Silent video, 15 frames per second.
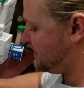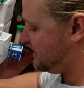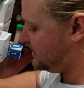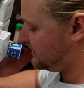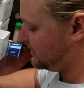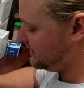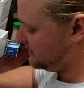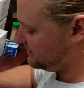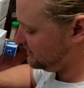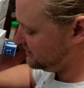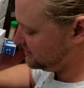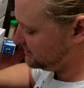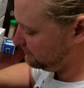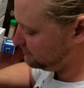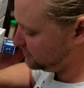and get
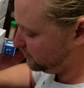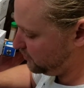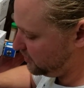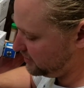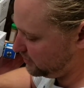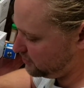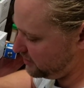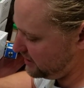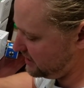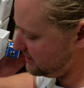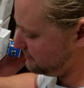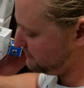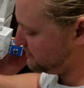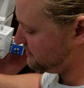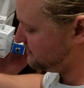this up to 1
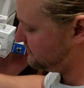gram.